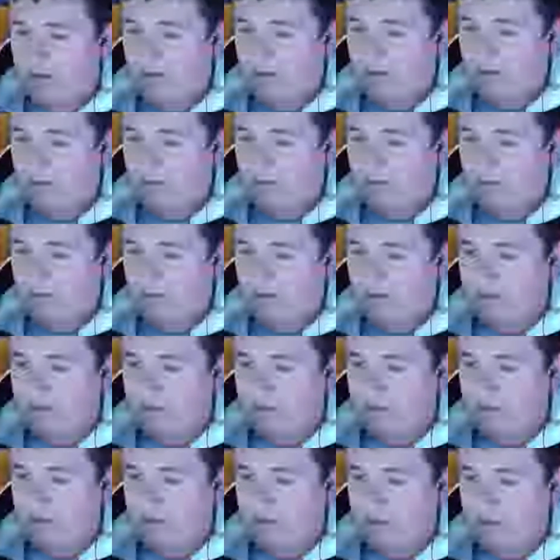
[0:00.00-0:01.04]
Wait,
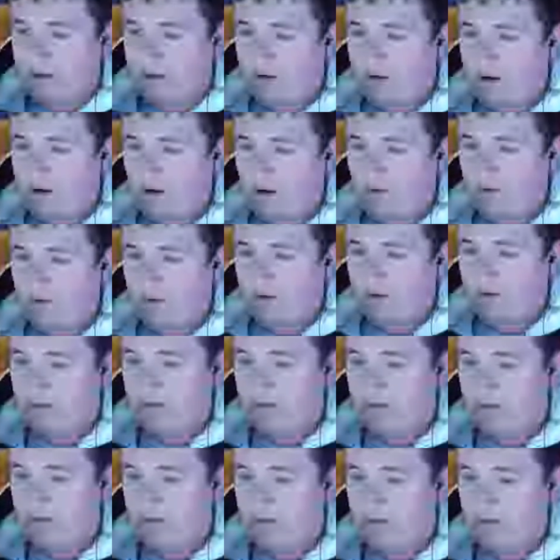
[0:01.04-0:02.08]
no,
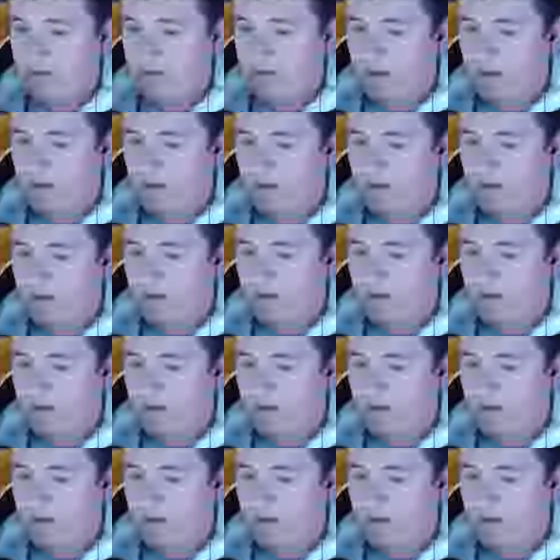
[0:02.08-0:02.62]
excuse me.